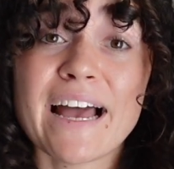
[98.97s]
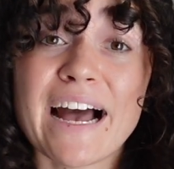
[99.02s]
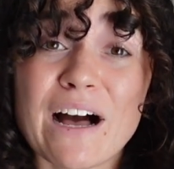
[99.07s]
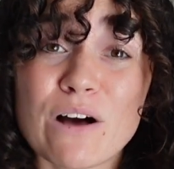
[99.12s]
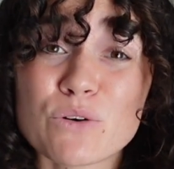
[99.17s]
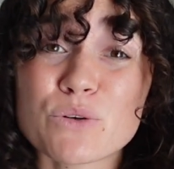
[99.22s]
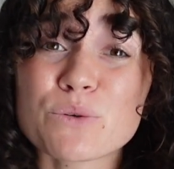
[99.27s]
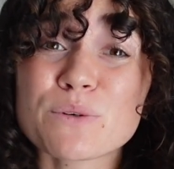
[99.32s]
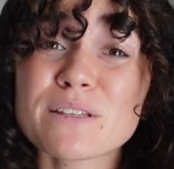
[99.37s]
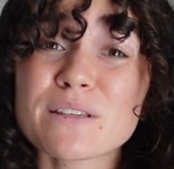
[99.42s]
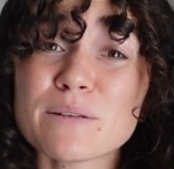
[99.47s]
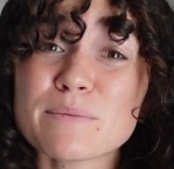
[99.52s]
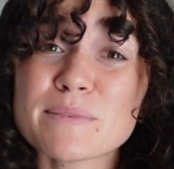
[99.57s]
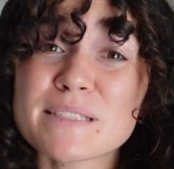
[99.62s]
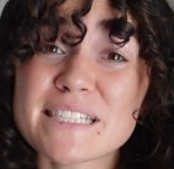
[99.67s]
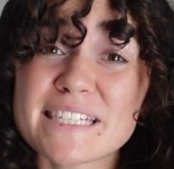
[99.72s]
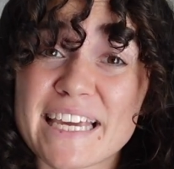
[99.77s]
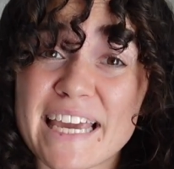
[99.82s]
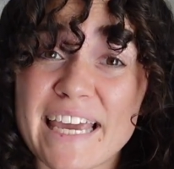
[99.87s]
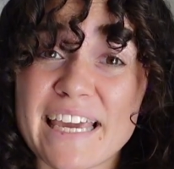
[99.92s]

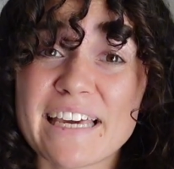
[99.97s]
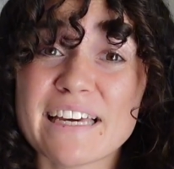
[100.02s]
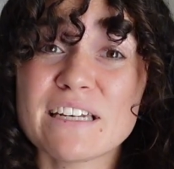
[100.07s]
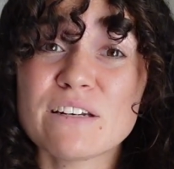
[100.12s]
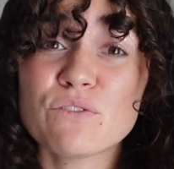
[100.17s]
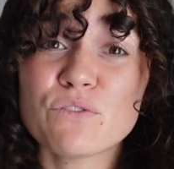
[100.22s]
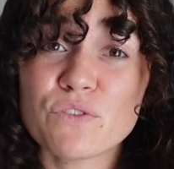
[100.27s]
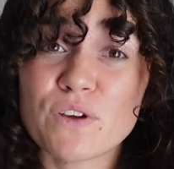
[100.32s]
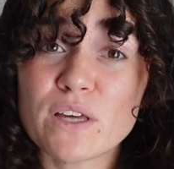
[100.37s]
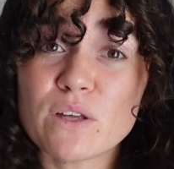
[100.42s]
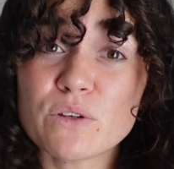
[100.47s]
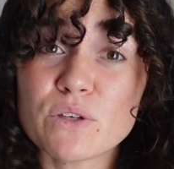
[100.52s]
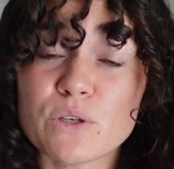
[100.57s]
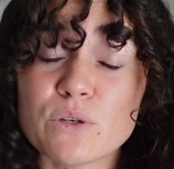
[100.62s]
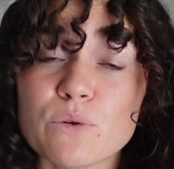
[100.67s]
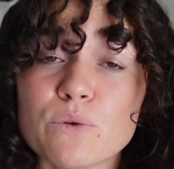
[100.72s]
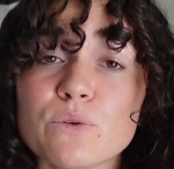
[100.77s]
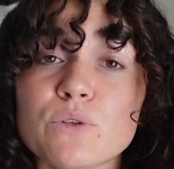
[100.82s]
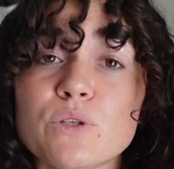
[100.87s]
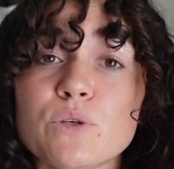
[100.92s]
Algorithms can fail
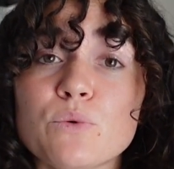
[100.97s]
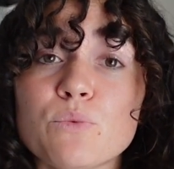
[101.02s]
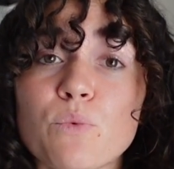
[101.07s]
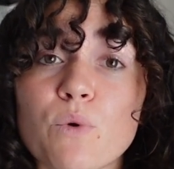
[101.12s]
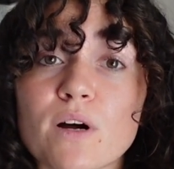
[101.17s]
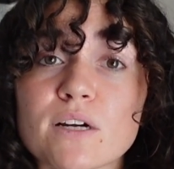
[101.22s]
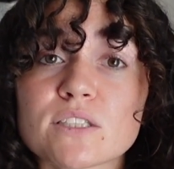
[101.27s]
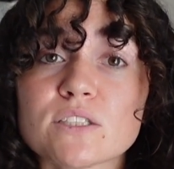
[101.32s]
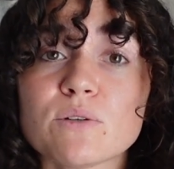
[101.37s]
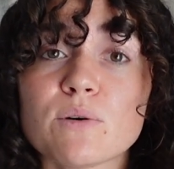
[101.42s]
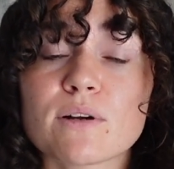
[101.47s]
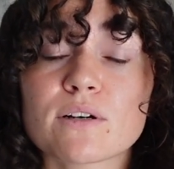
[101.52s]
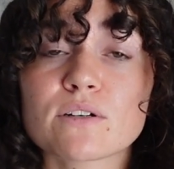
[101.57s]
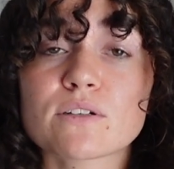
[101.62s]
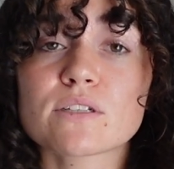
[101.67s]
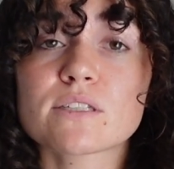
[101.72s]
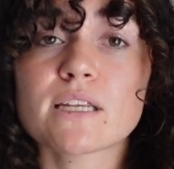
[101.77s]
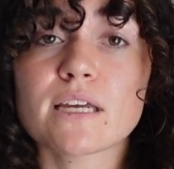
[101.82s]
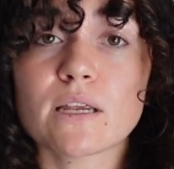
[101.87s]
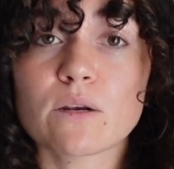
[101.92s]
you. You want to
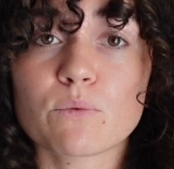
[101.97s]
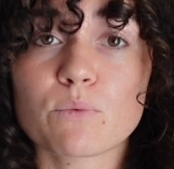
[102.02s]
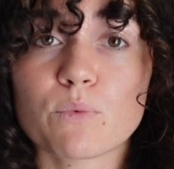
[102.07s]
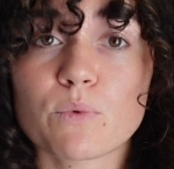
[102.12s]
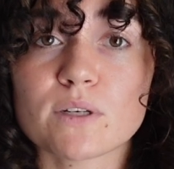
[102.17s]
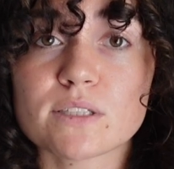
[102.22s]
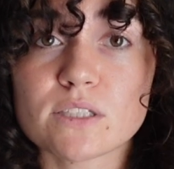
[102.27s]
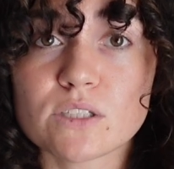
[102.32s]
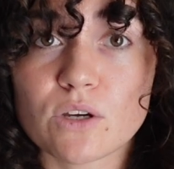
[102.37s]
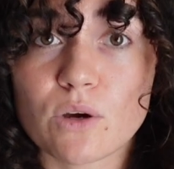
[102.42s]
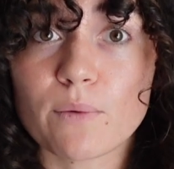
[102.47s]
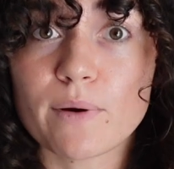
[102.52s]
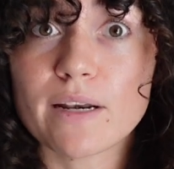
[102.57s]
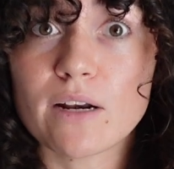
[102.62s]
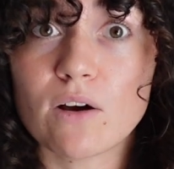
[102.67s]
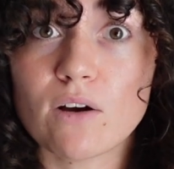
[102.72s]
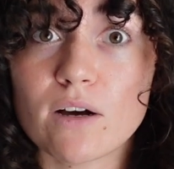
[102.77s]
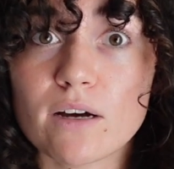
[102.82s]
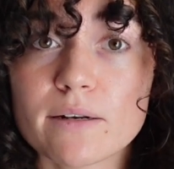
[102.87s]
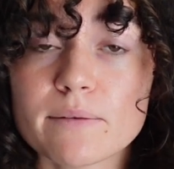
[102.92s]
understand what's going
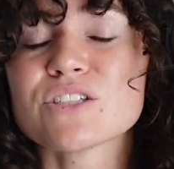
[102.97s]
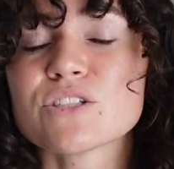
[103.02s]
on.